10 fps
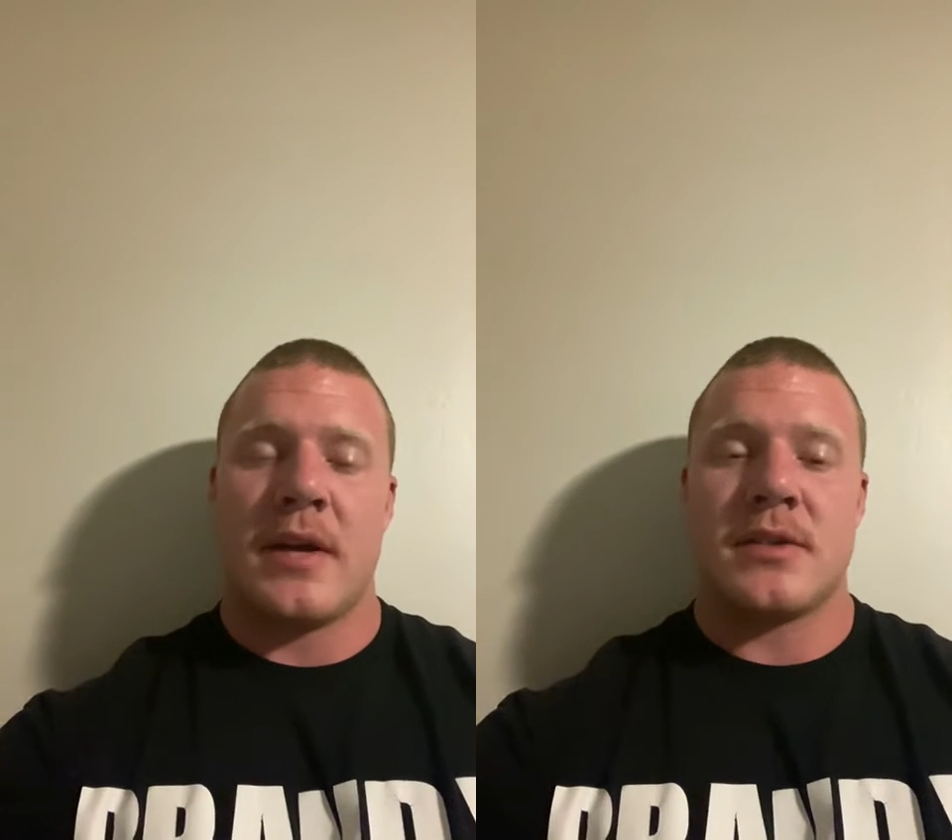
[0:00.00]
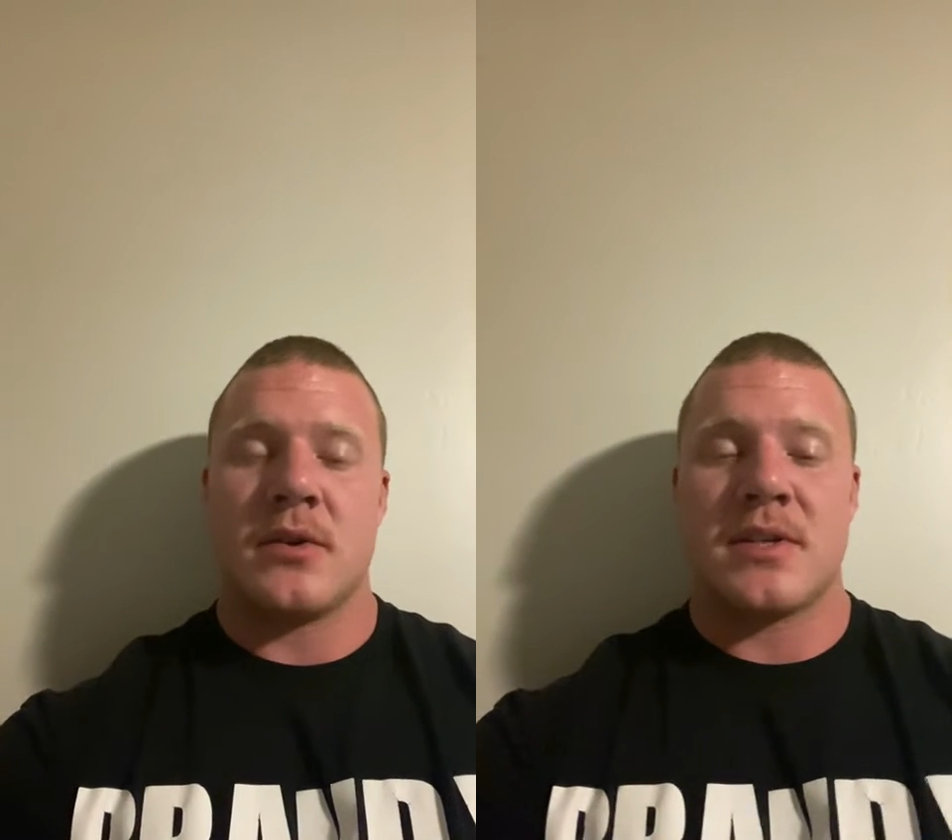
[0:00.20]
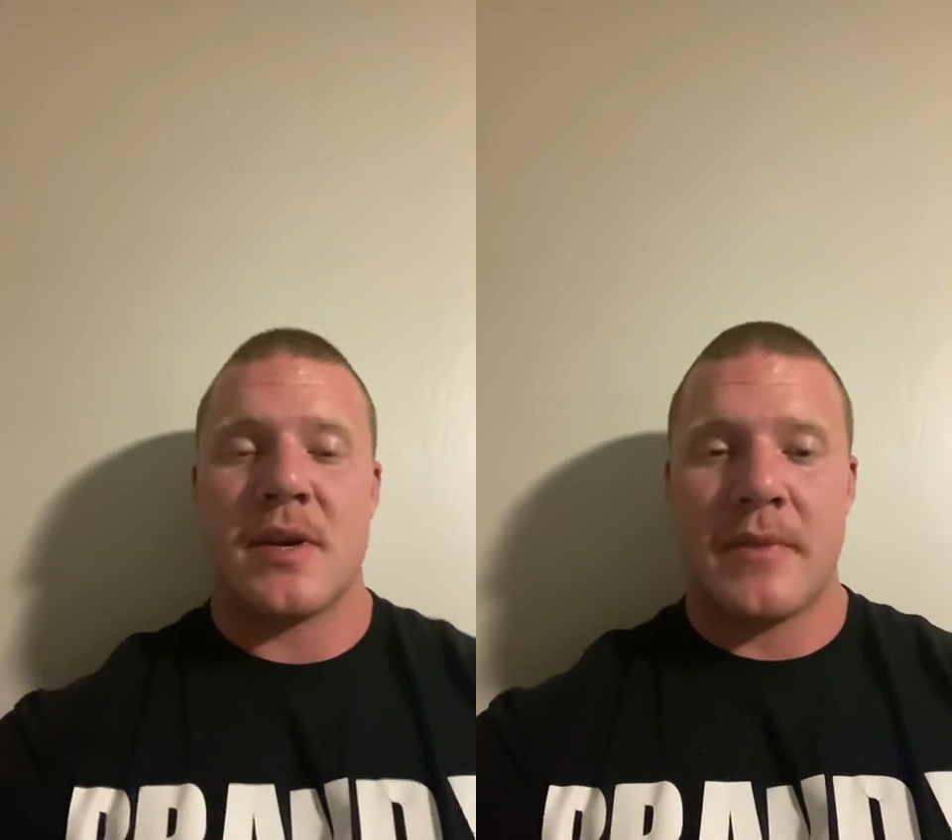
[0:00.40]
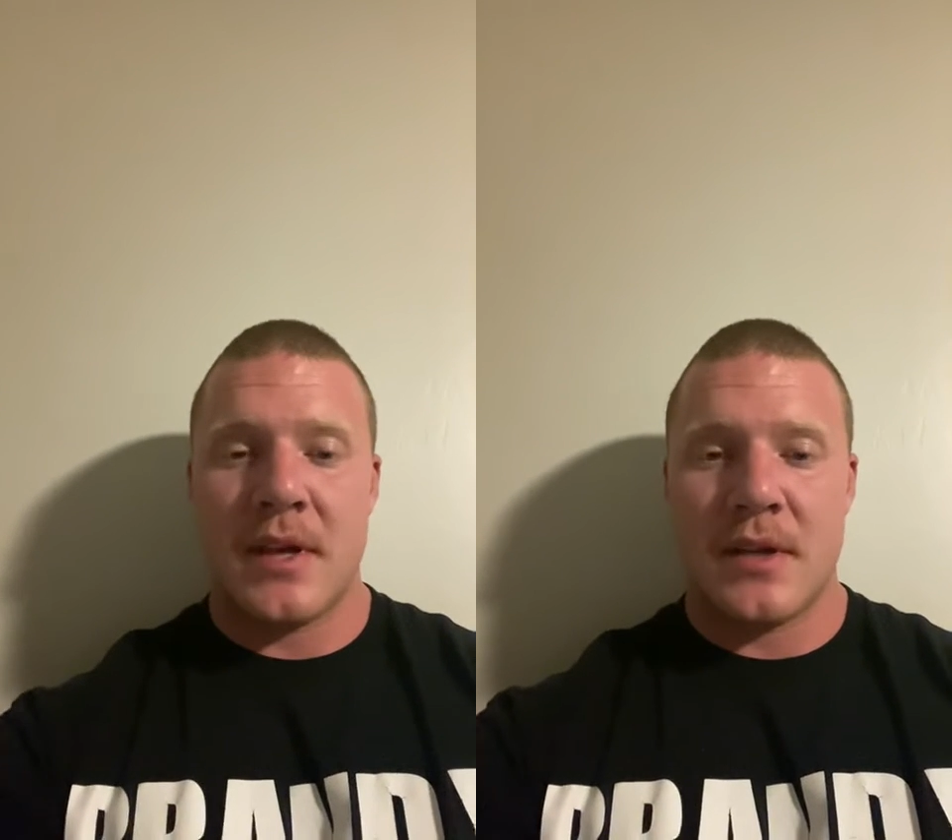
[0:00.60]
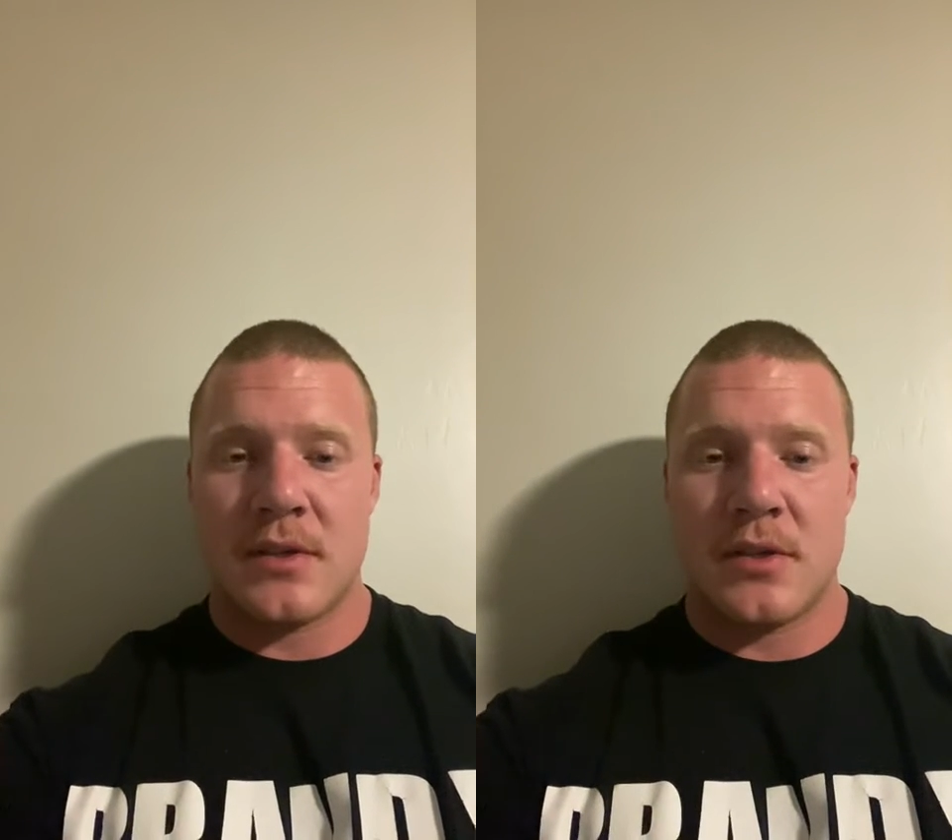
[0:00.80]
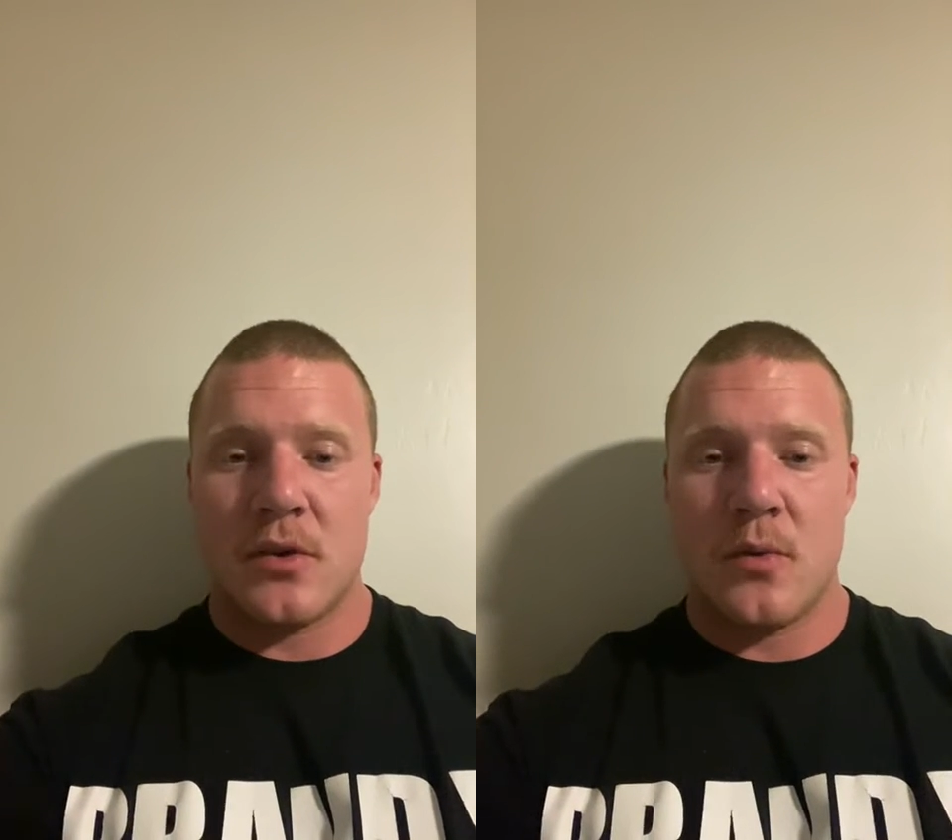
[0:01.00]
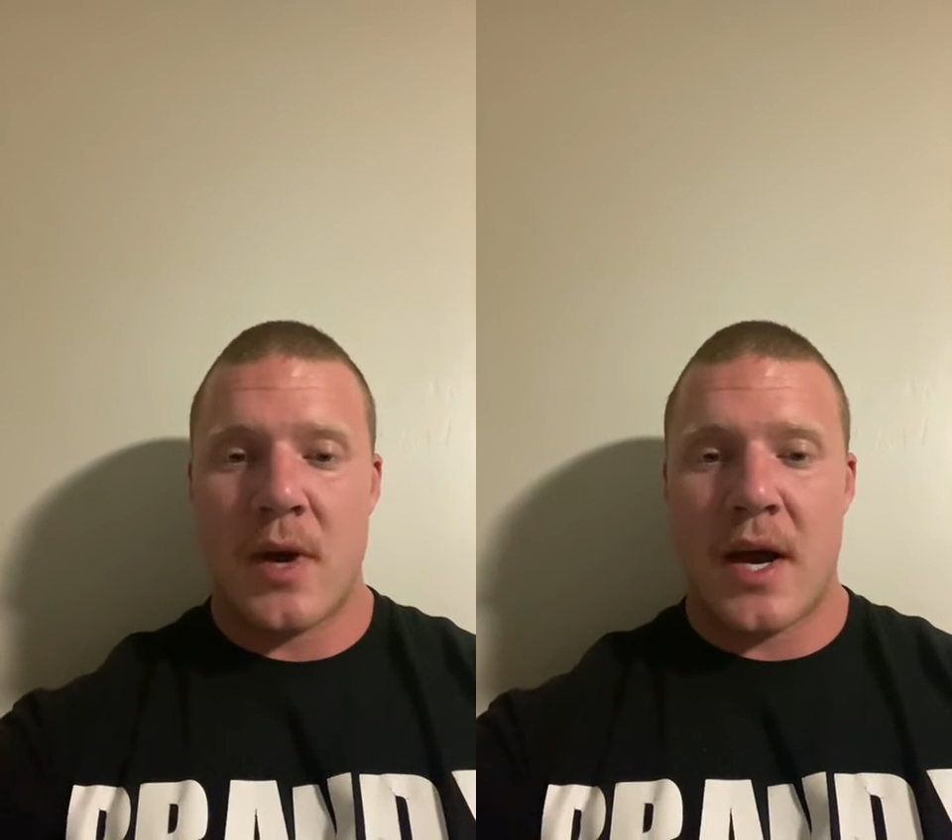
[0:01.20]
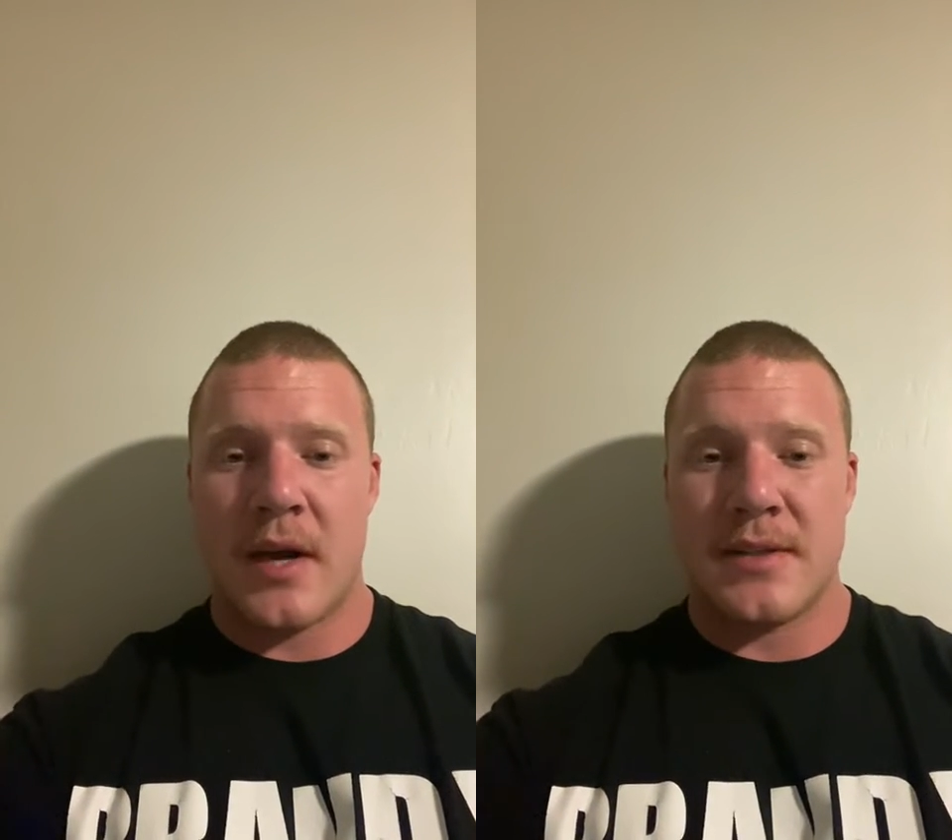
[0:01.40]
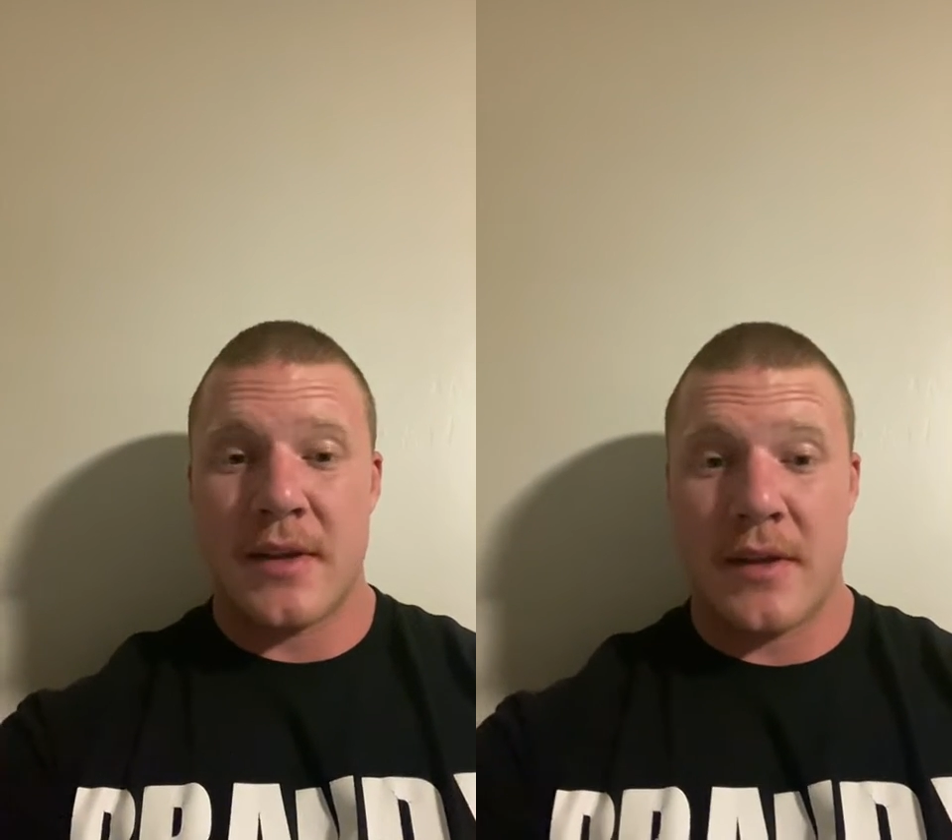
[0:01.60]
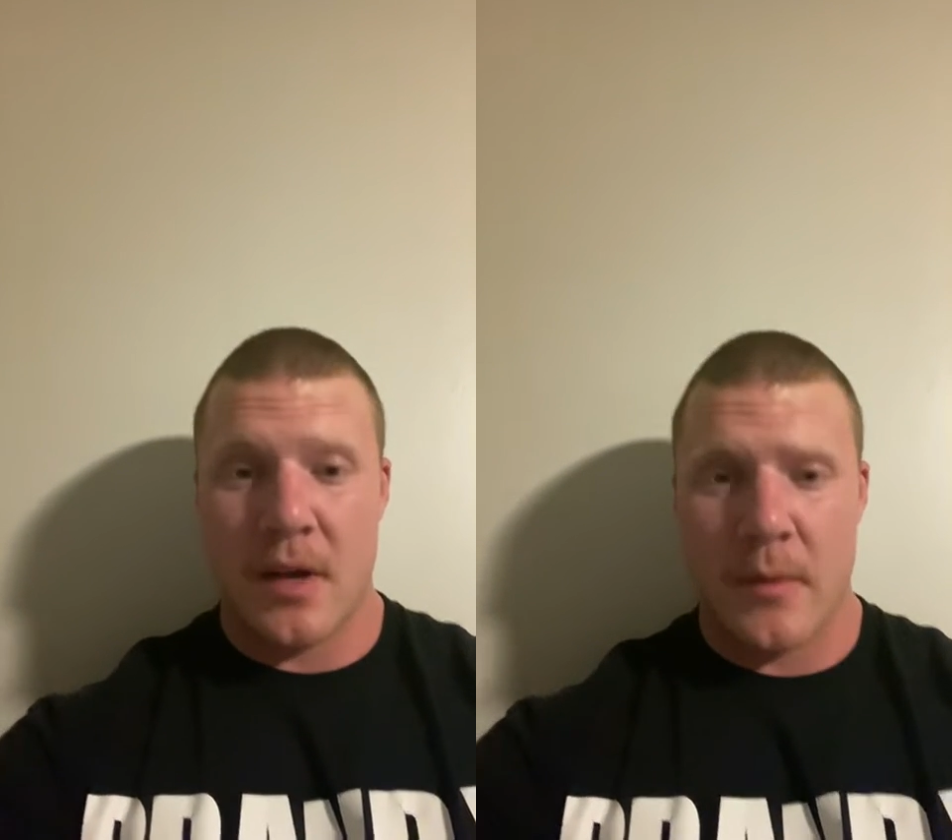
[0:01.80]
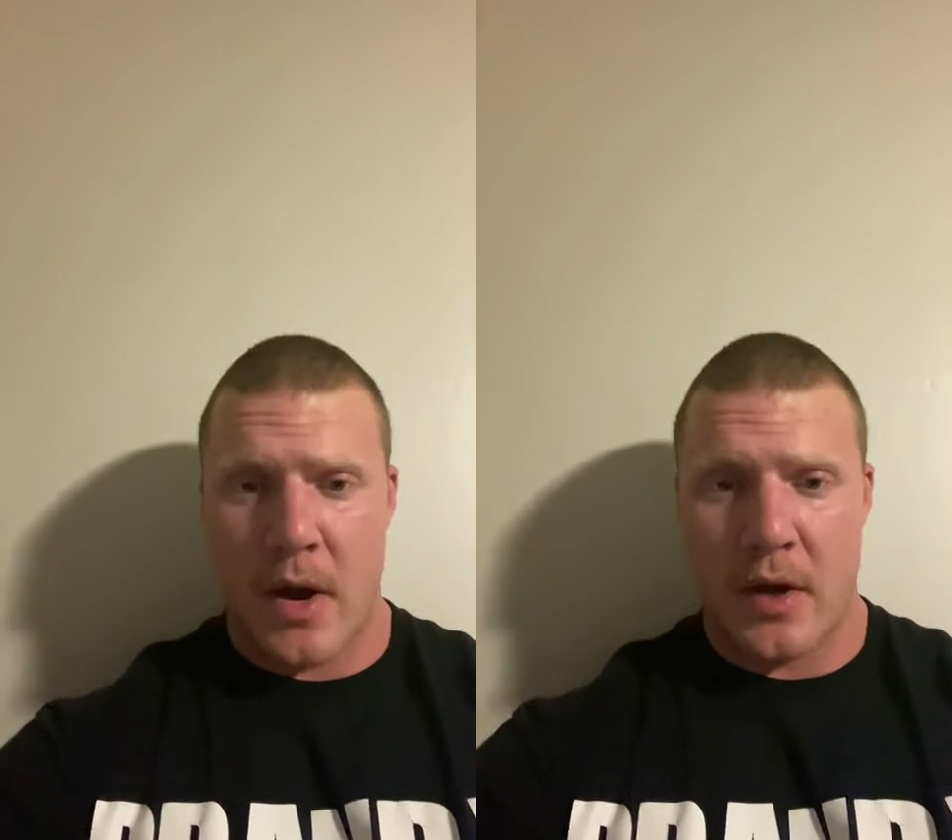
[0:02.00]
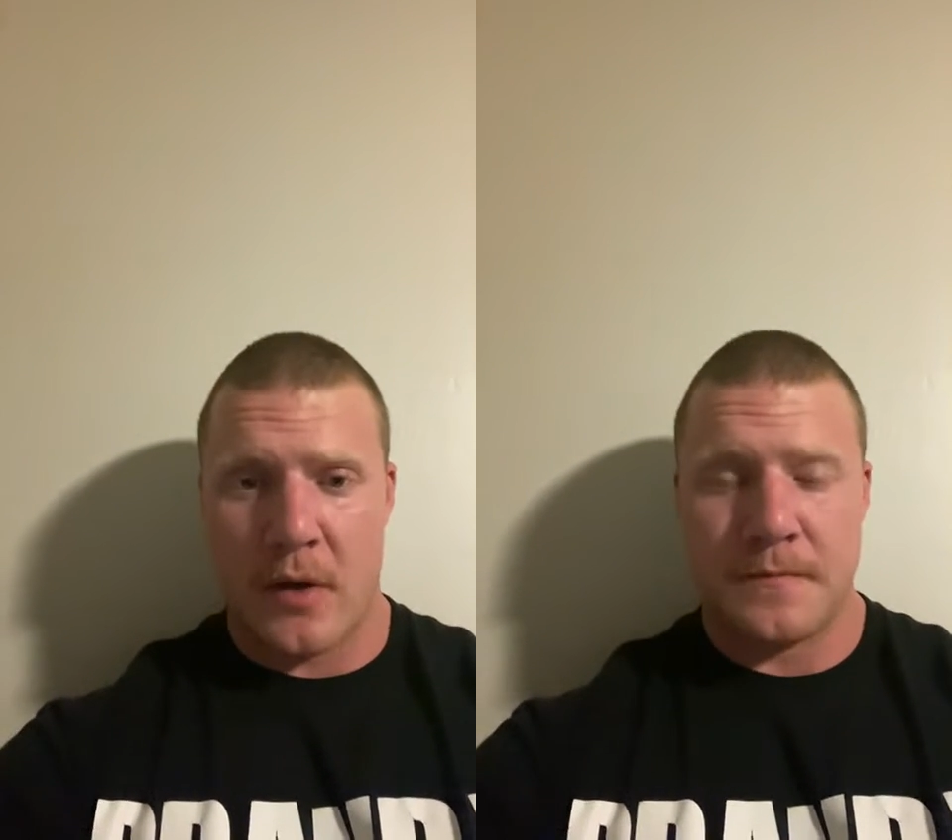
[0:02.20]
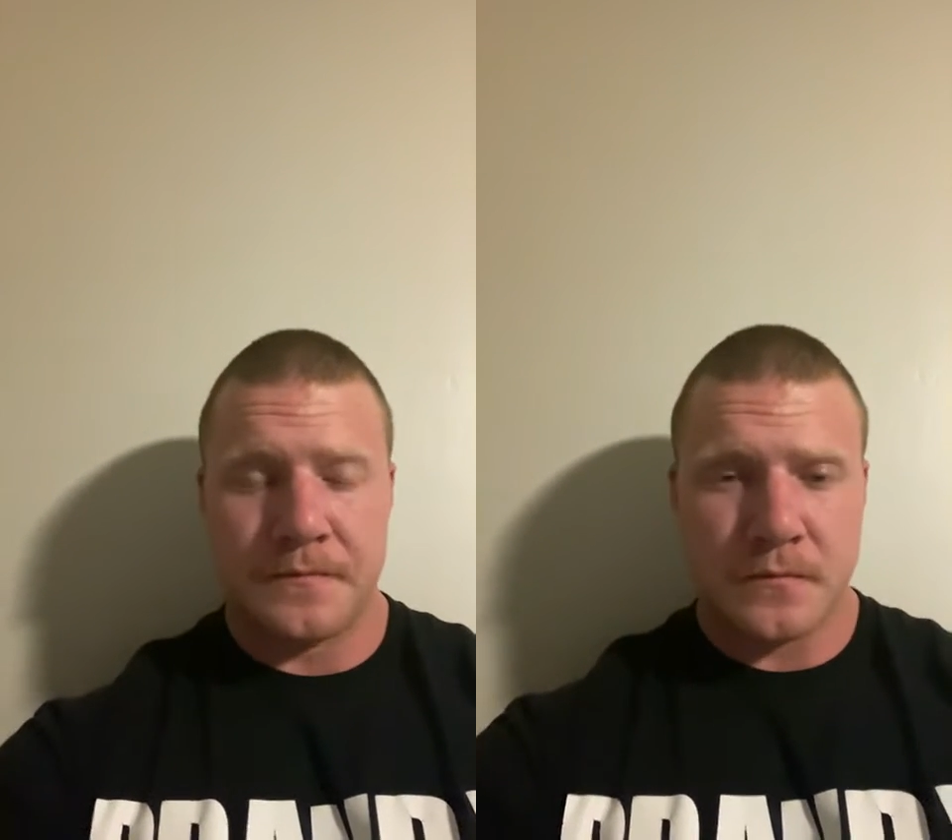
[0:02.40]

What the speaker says: so something to think about here